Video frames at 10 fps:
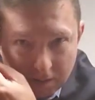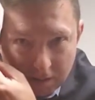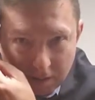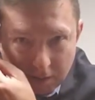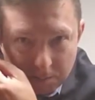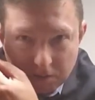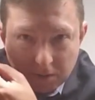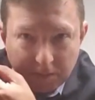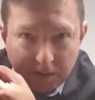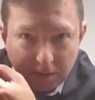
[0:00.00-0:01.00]
and you put
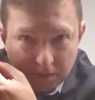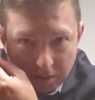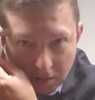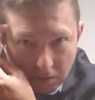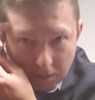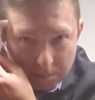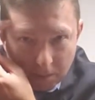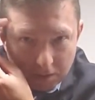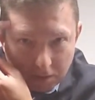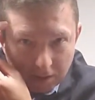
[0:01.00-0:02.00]
your finger through the hole and
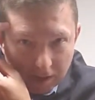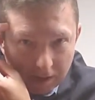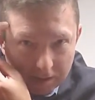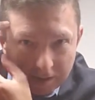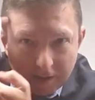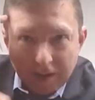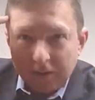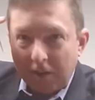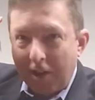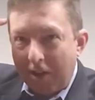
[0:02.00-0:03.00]
poke your head.
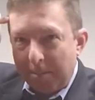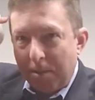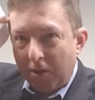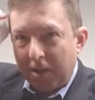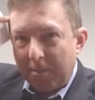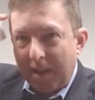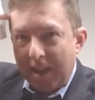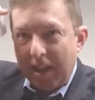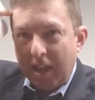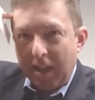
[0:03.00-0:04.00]
So now I'm poking my
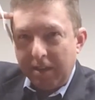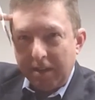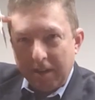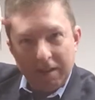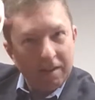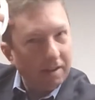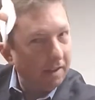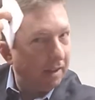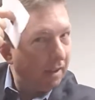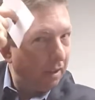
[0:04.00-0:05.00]
head
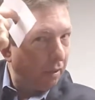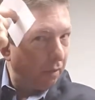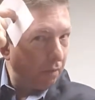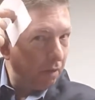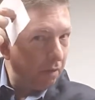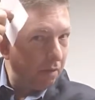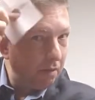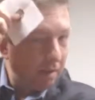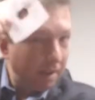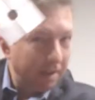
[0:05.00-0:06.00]
through
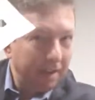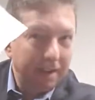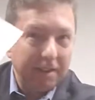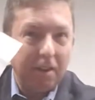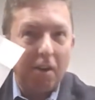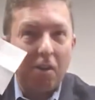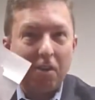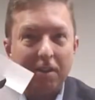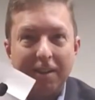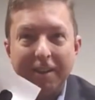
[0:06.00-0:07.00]
the
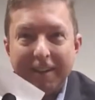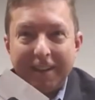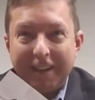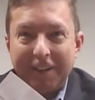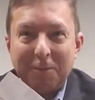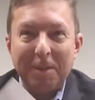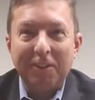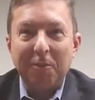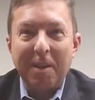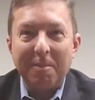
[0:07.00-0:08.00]
hole in this piece
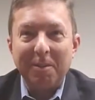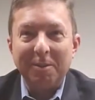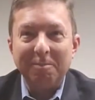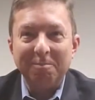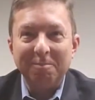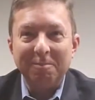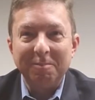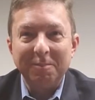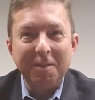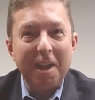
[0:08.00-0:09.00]
of paper.
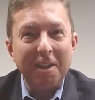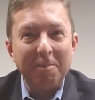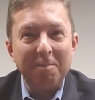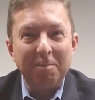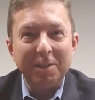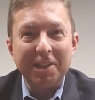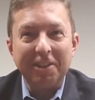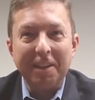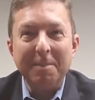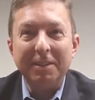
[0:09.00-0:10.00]
Not a
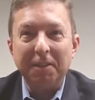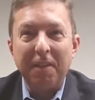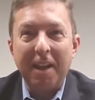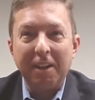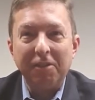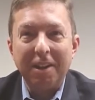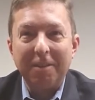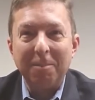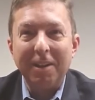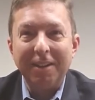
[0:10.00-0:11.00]
particularly mystifying
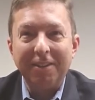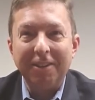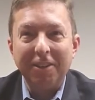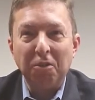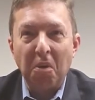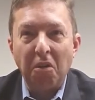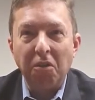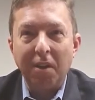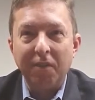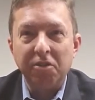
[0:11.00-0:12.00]
trick, but it's a good
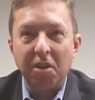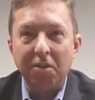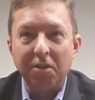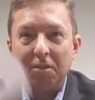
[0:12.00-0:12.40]
groaner of a joke.